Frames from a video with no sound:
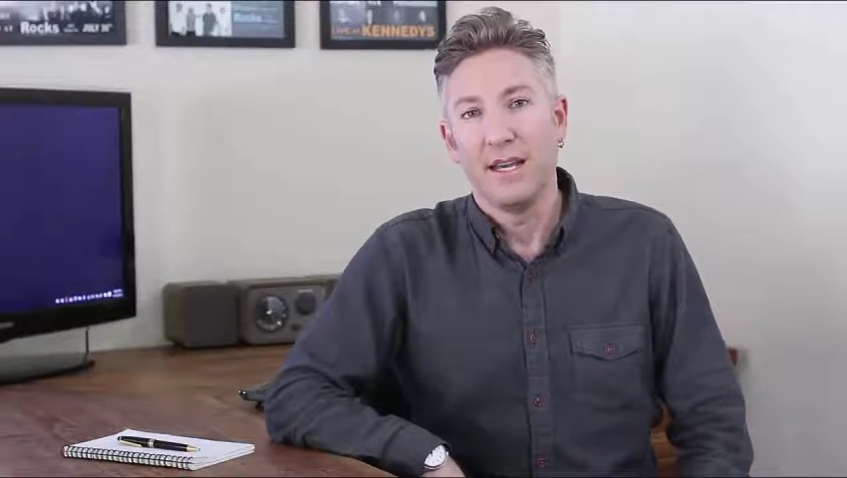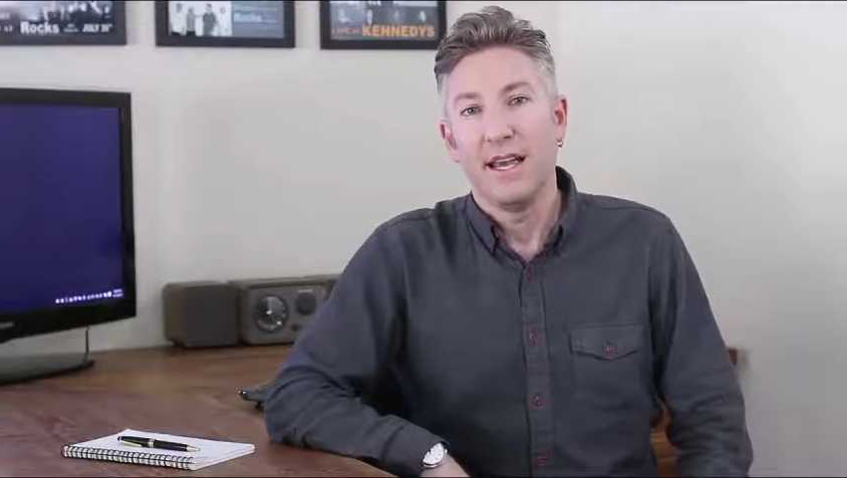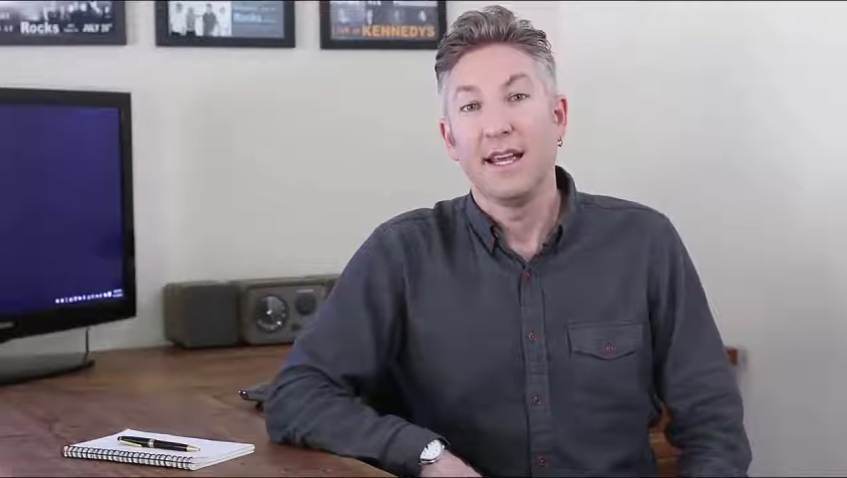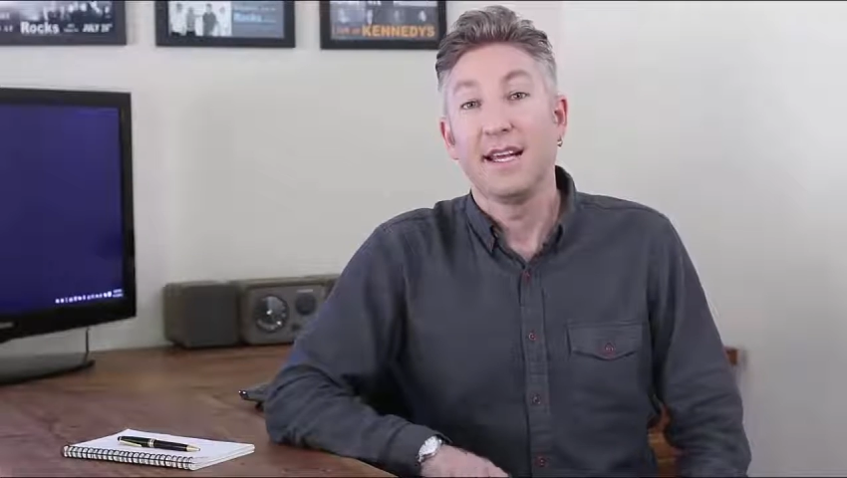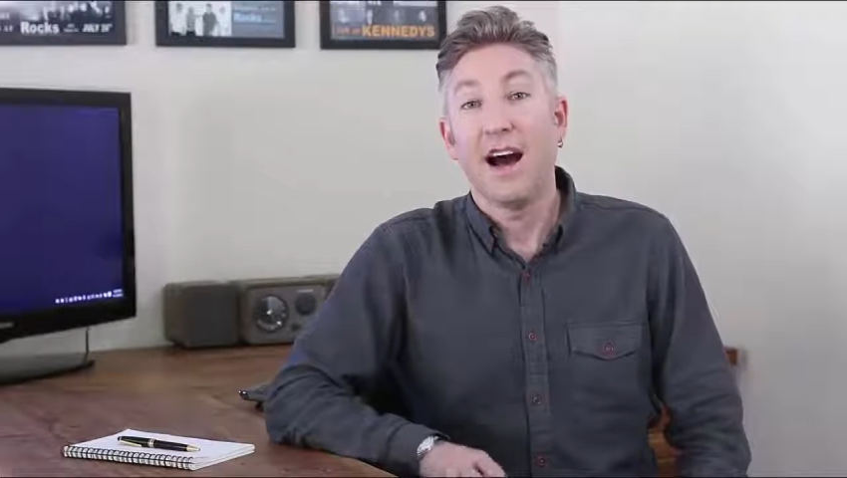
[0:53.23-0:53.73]

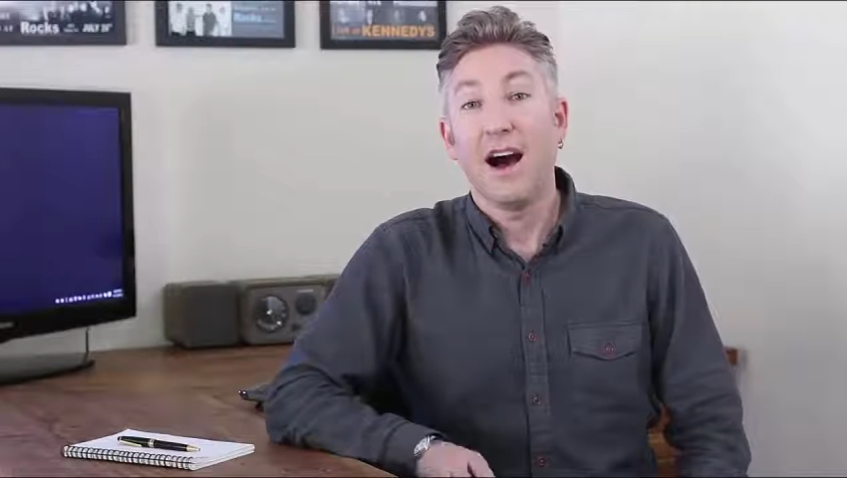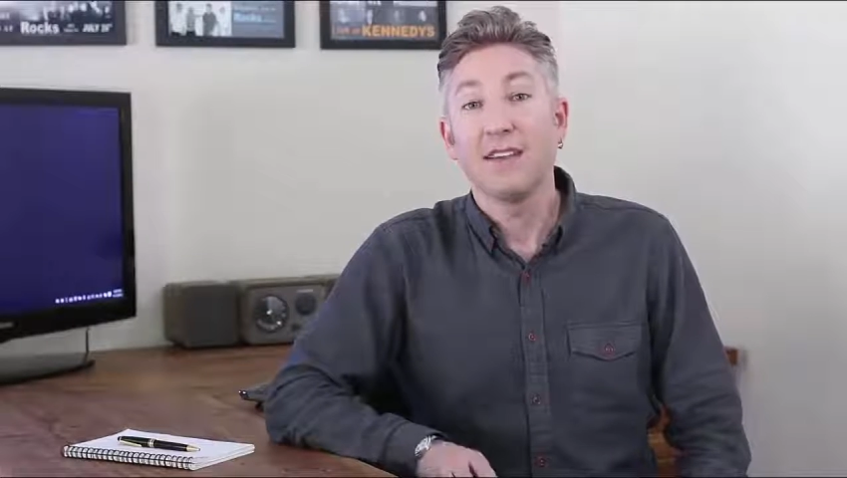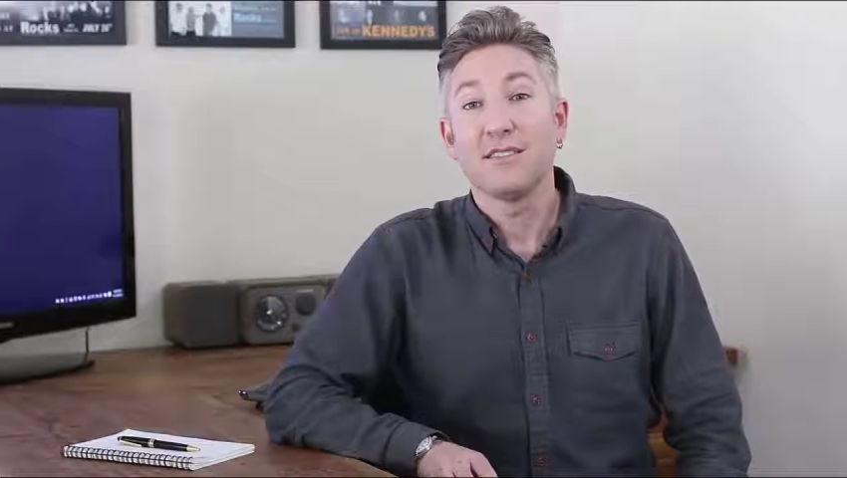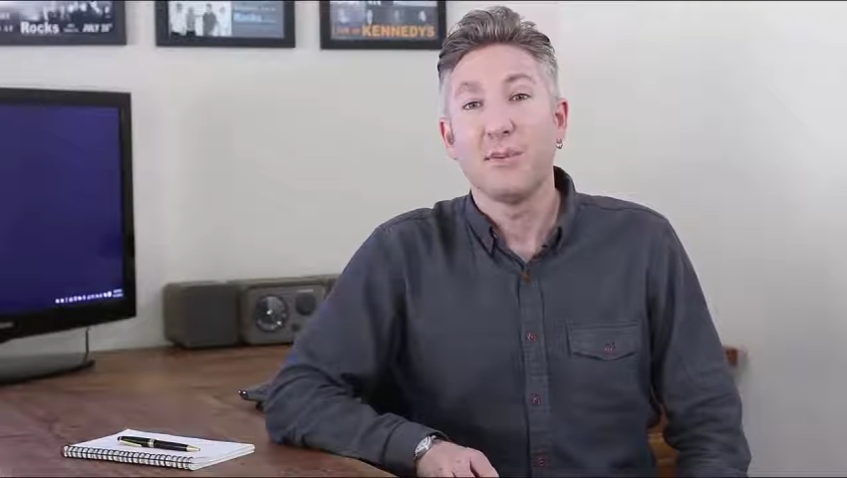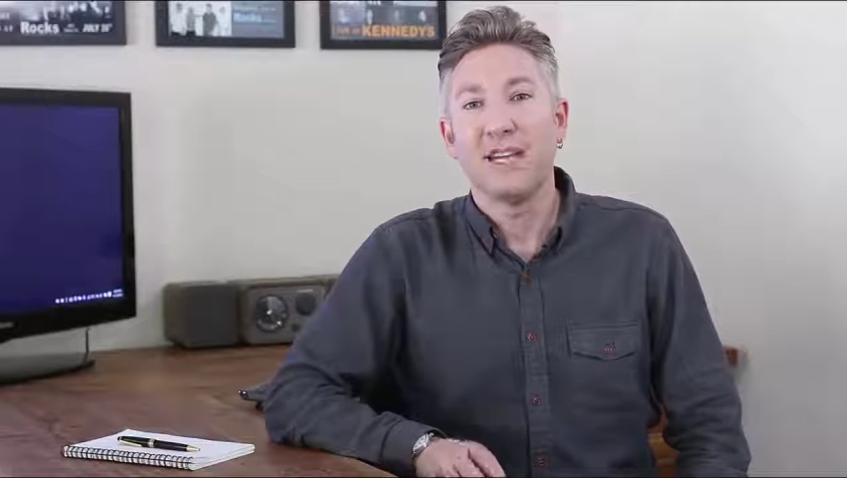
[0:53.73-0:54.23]
It can
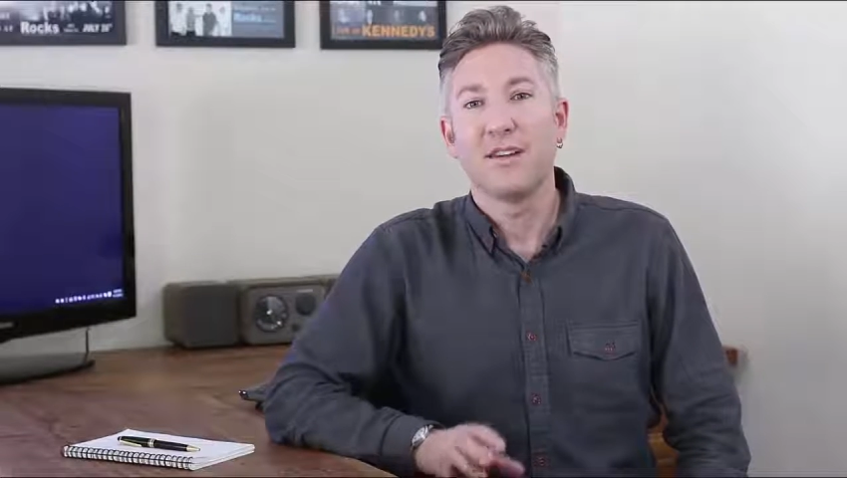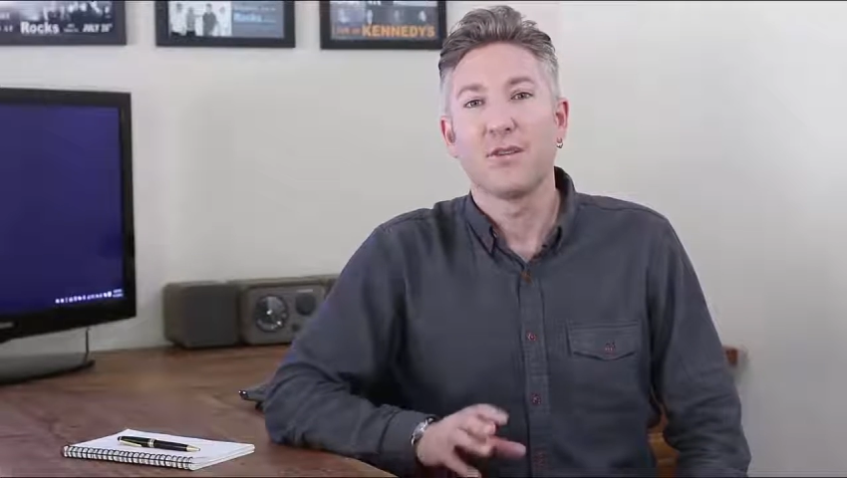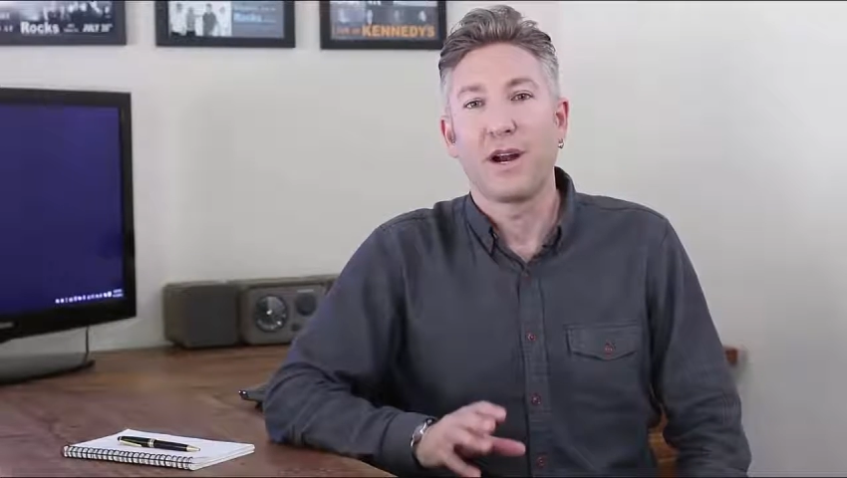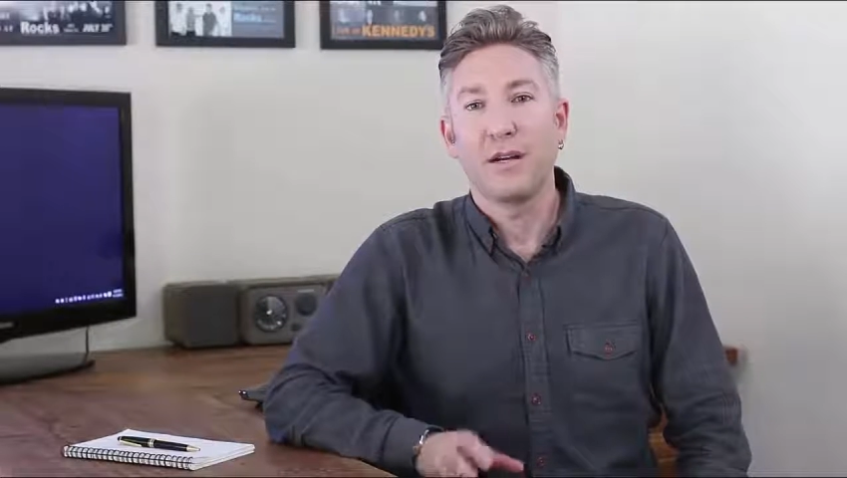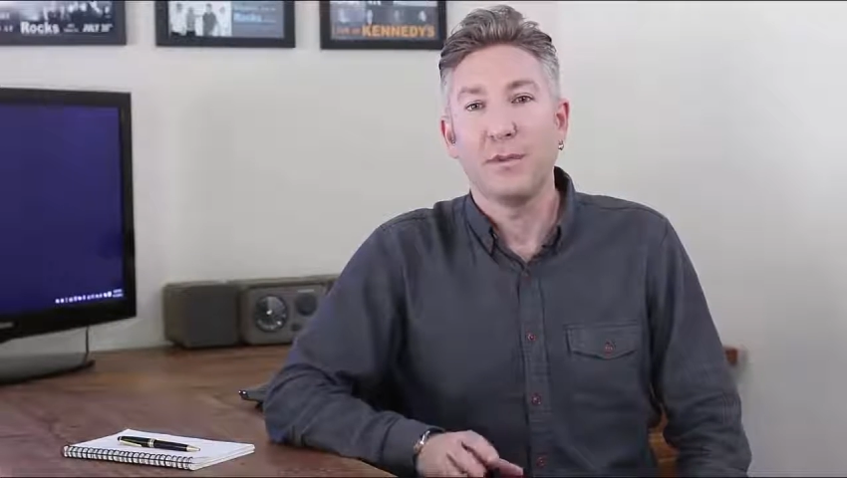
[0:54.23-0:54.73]
also be
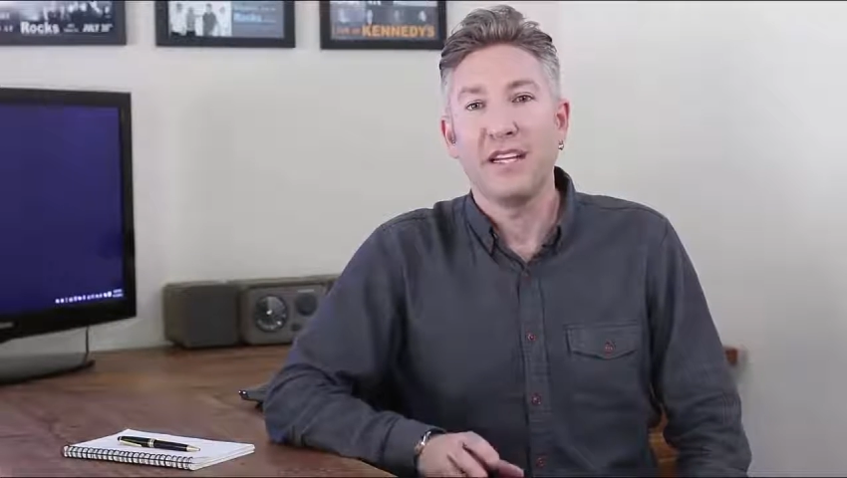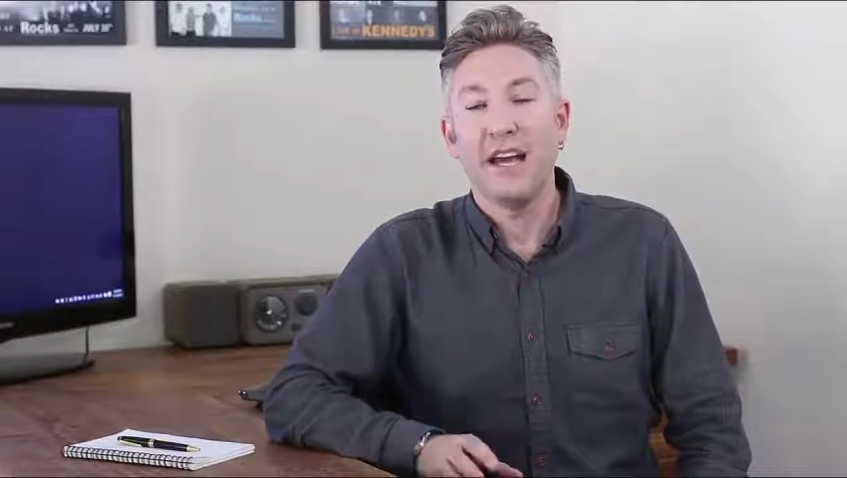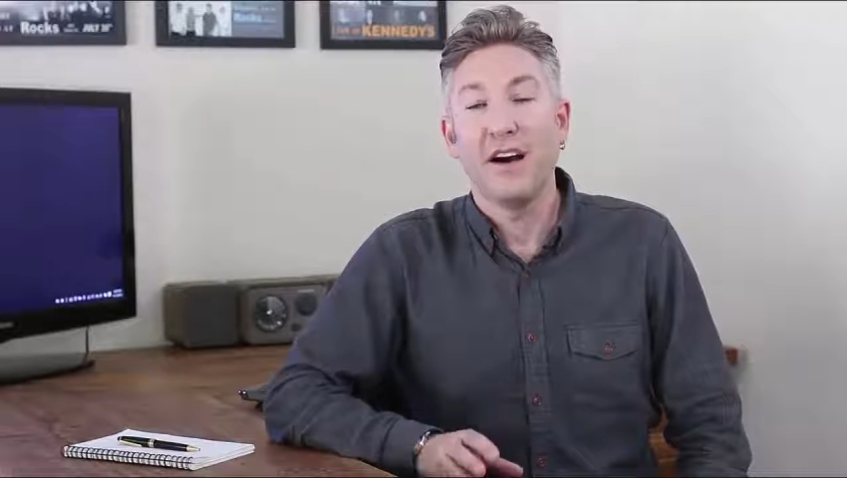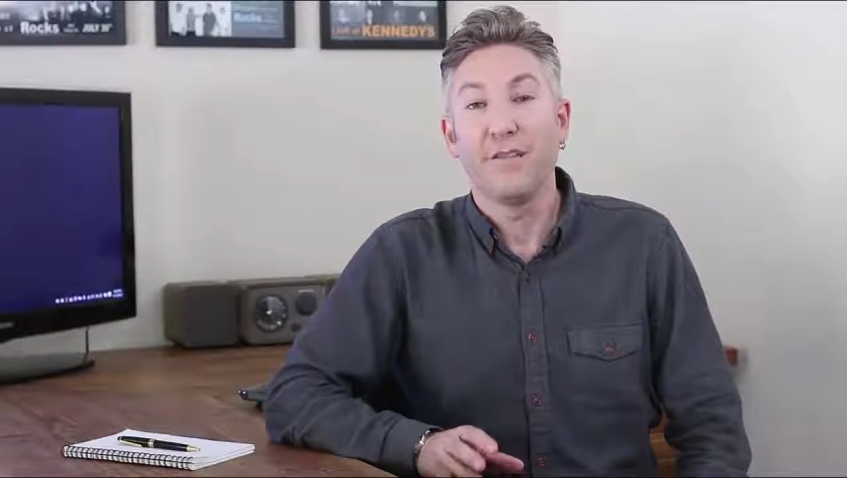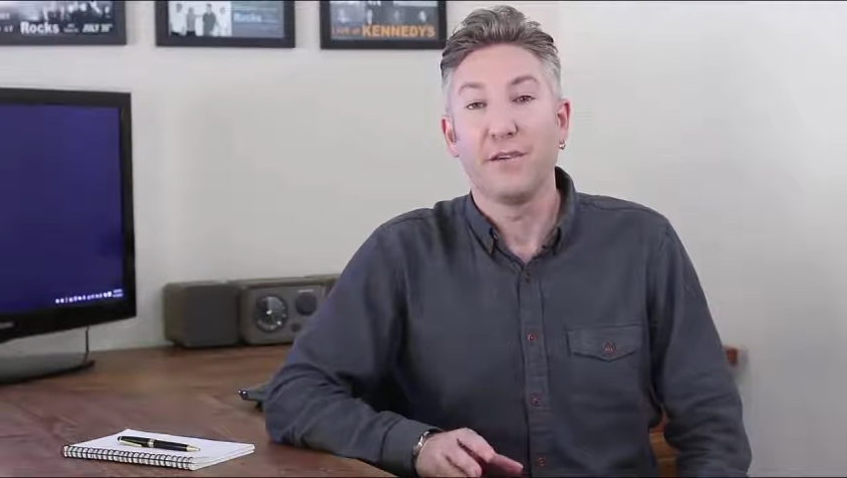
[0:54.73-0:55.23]
incredibly
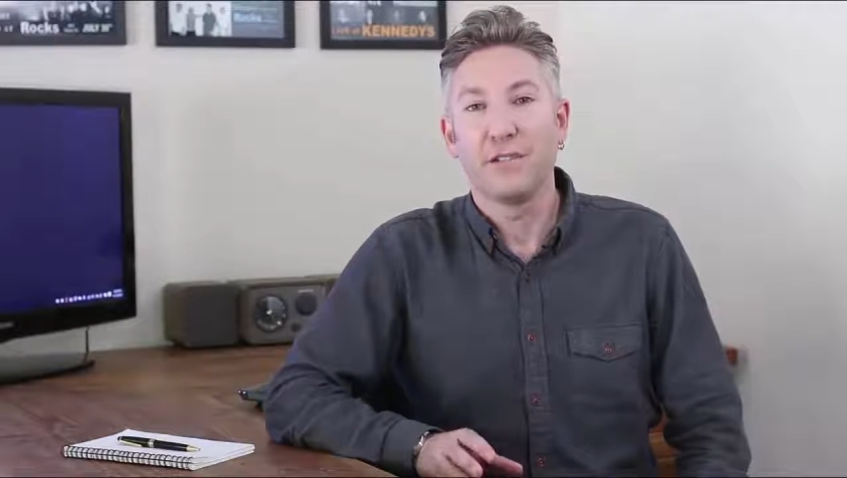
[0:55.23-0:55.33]
helpful